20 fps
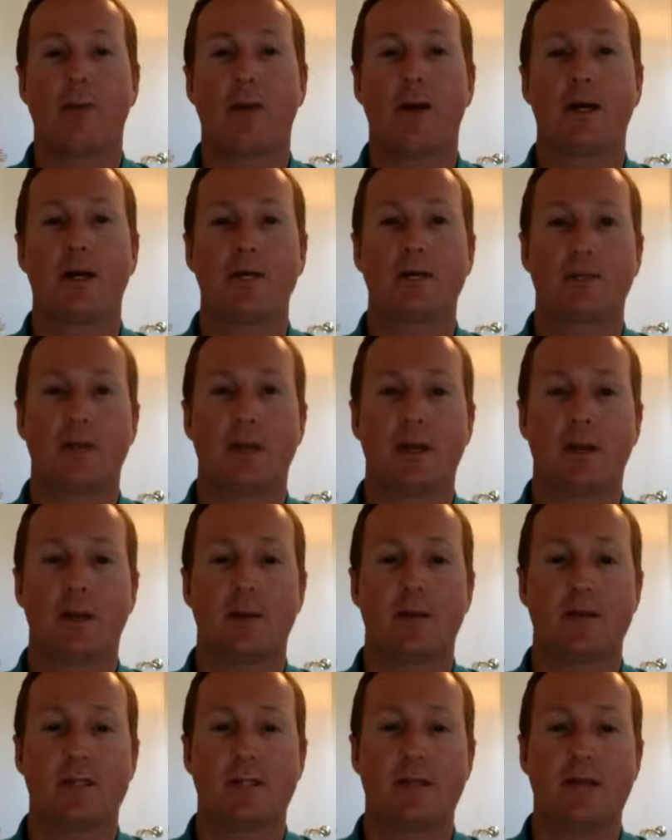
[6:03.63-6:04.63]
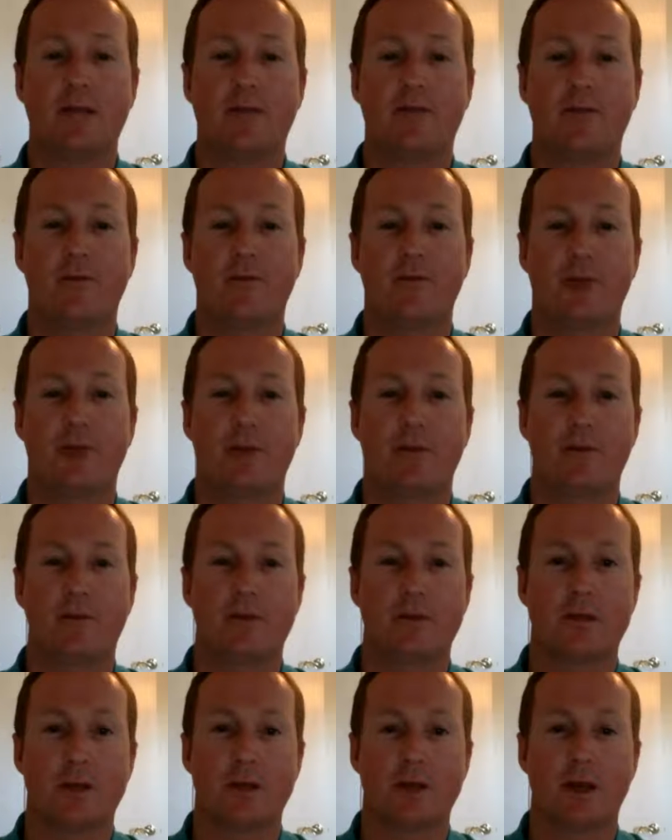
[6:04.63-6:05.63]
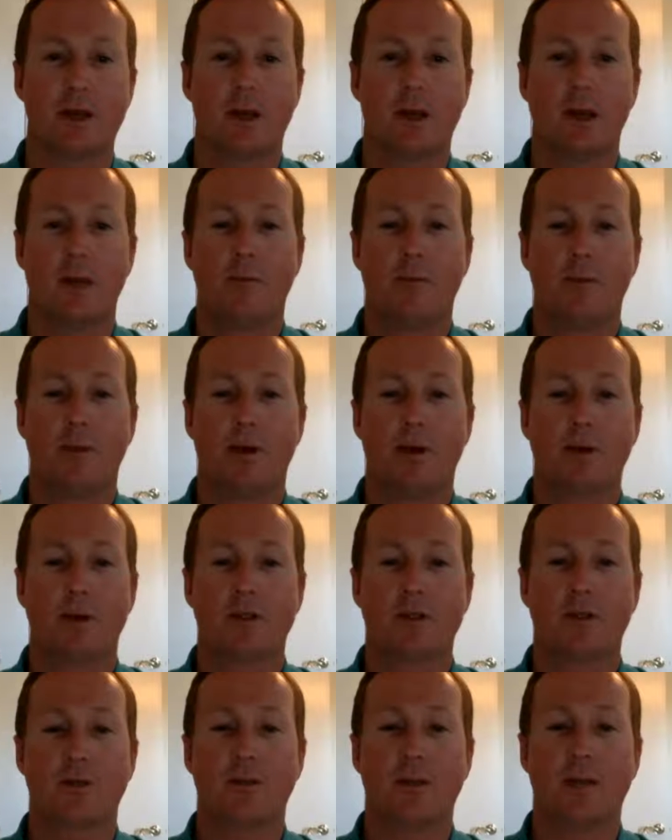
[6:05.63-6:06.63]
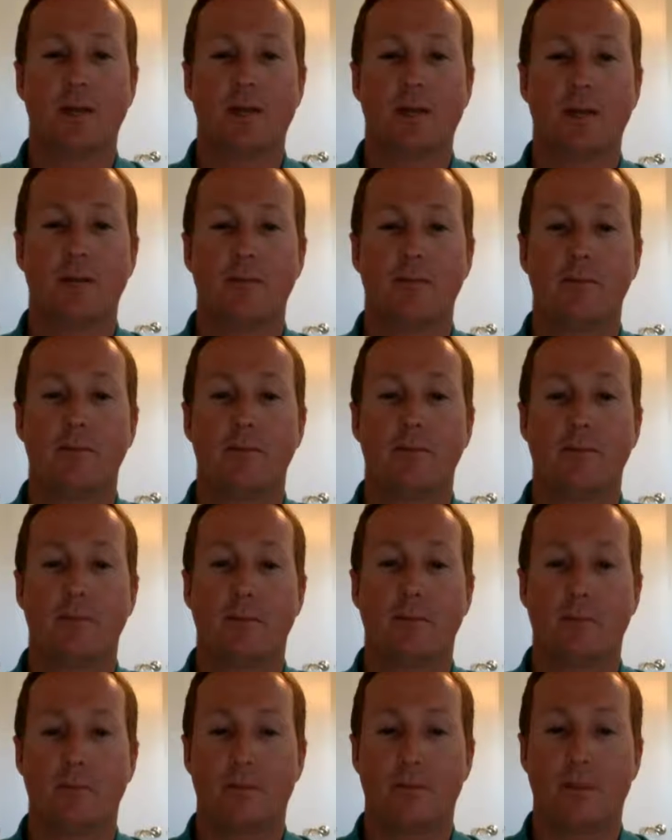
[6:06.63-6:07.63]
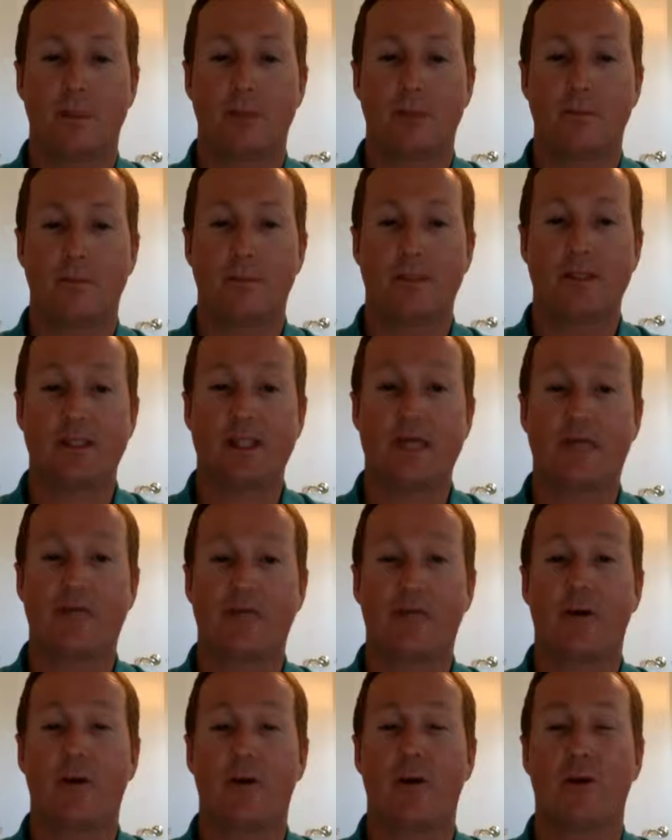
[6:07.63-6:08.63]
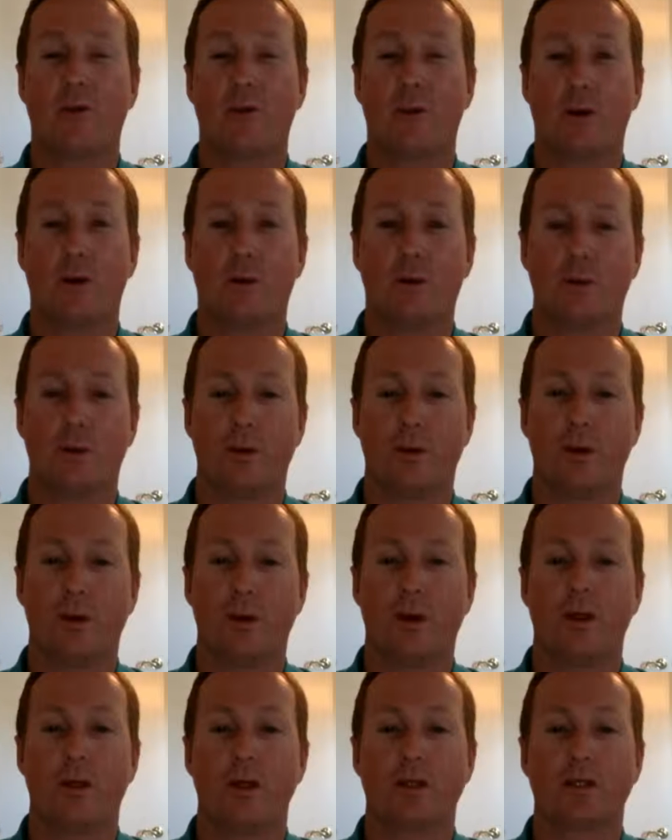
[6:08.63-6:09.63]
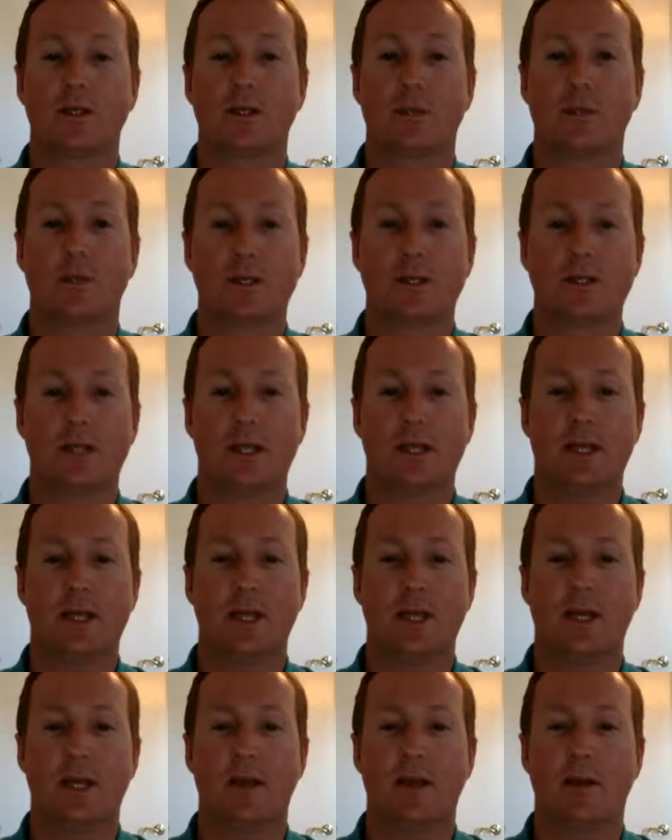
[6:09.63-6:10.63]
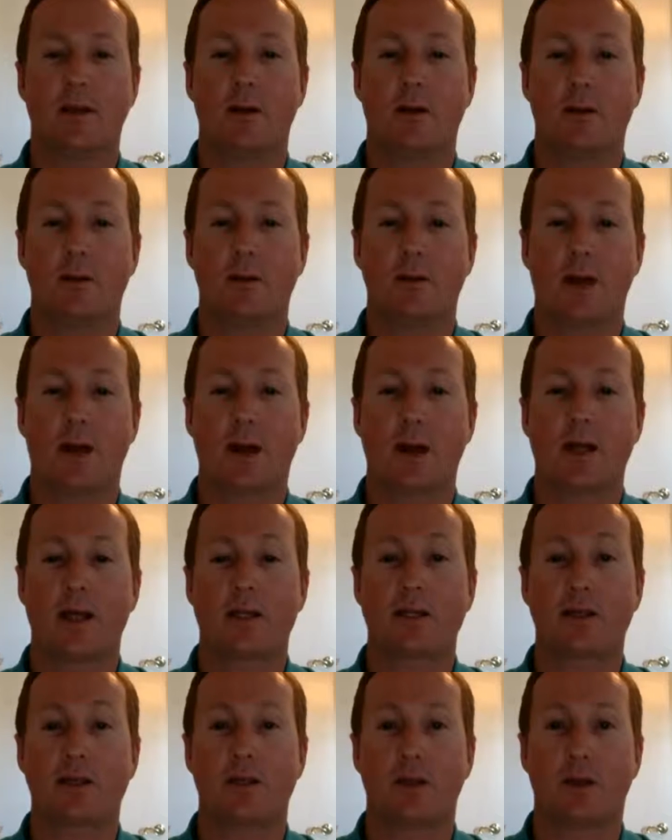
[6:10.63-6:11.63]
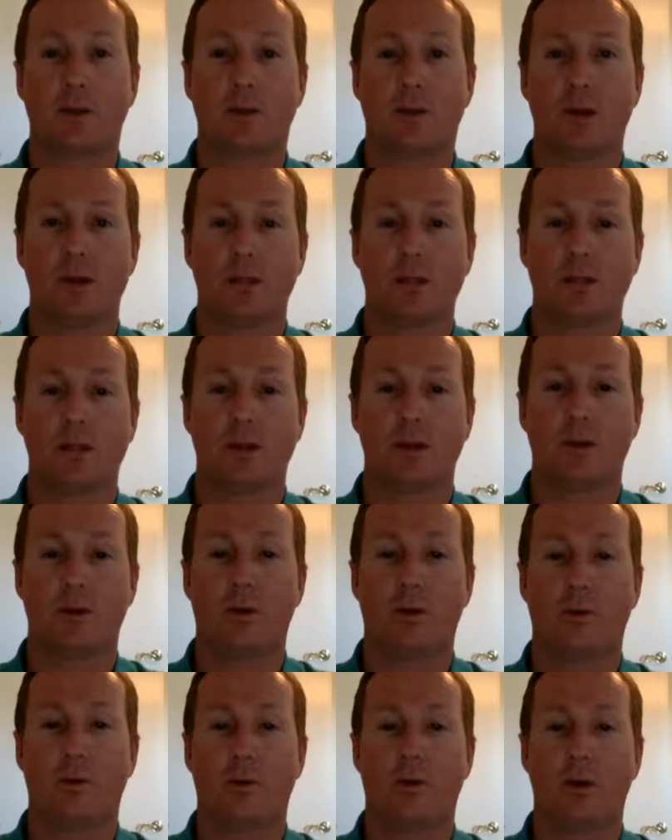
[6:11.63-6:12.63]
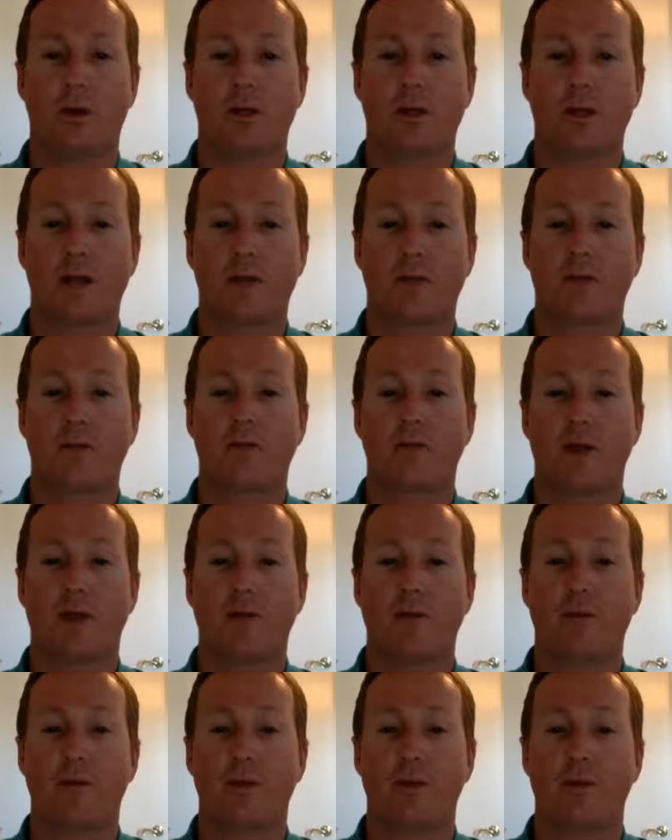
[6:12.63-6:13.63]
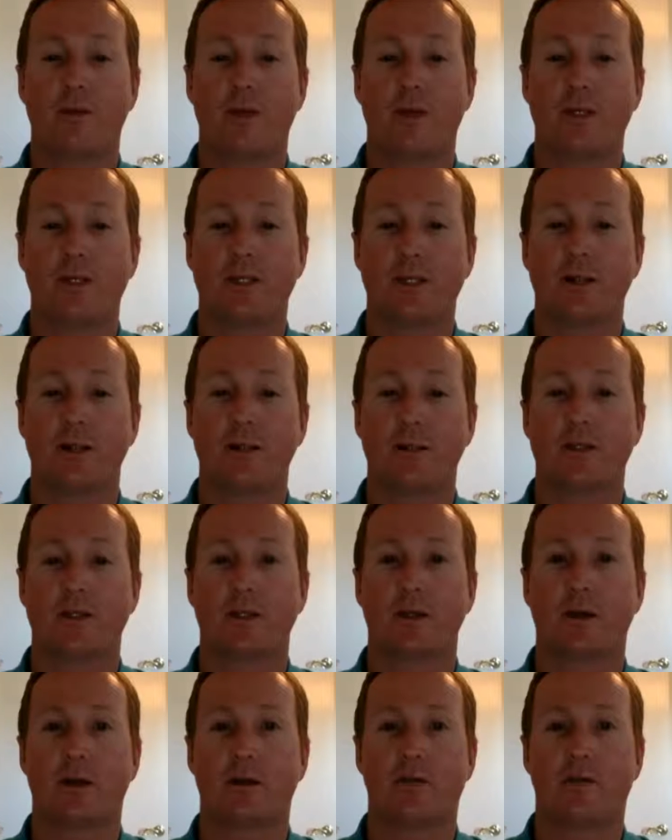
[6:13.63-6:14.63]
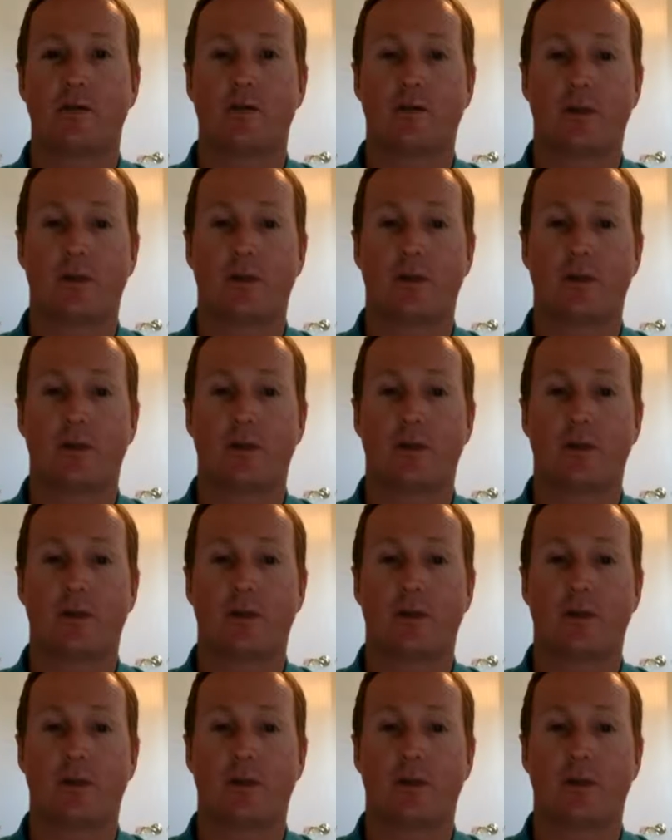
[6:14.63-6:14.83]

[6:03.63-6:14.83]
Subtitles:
us become safer drivers, but also we can be safer on the road. So once again, I ask you the question, what type of driver do you consider yourself?